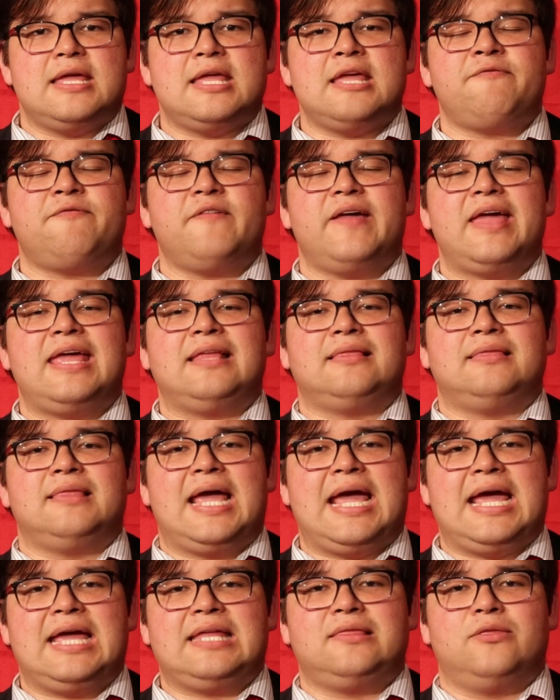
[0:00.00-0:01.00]
If a
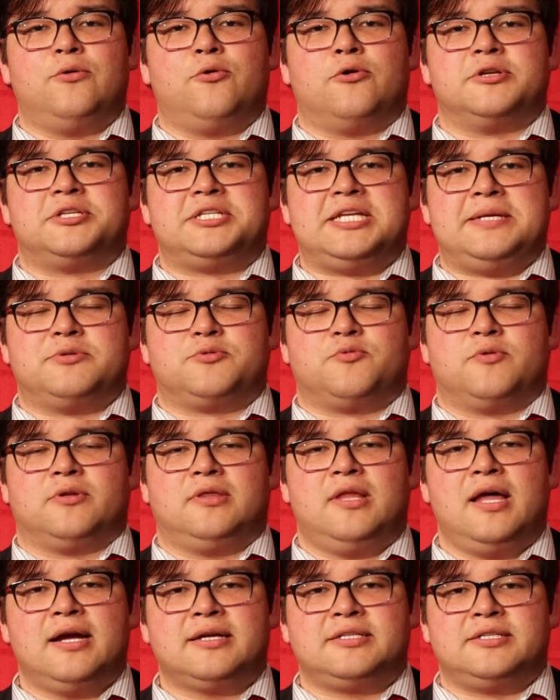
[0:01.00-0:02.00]
landlord seems
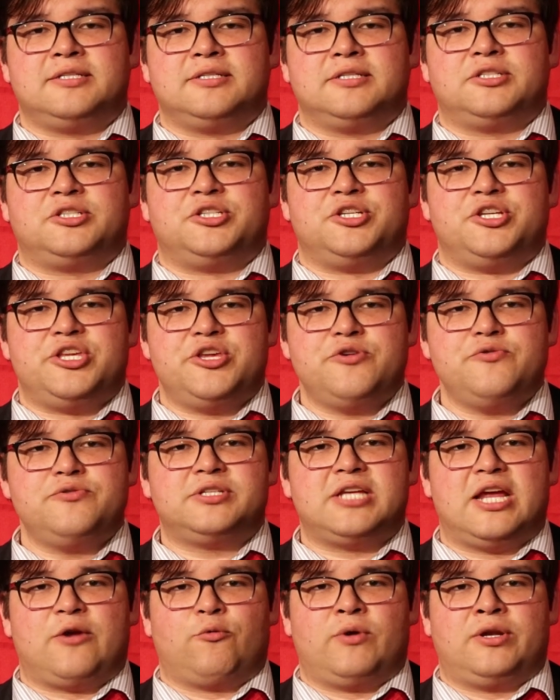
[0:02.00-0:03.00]
reluctant to
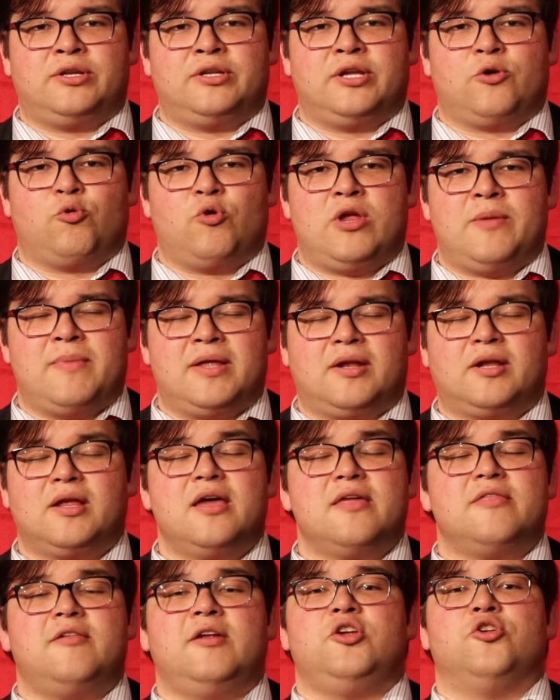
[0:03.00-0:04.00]
use a written agreement,
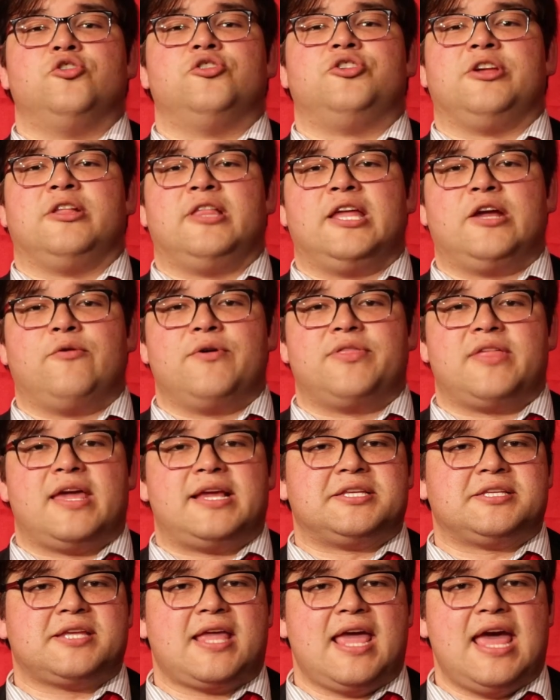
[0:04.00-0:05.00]
then you're dealing with a
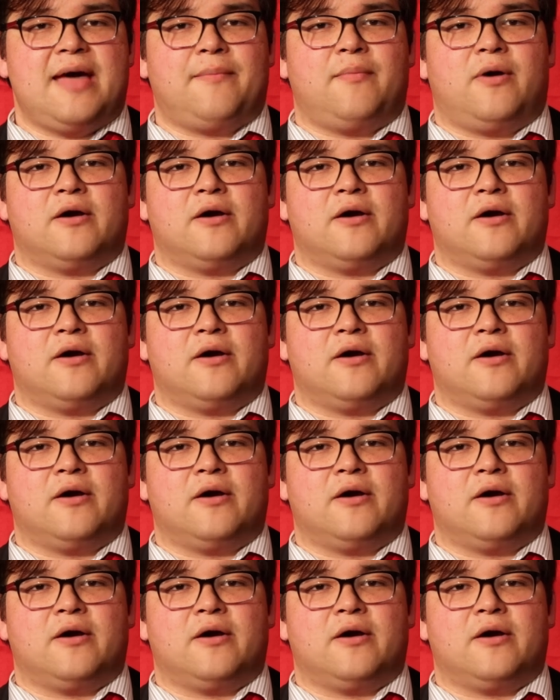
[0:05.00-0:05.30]
scam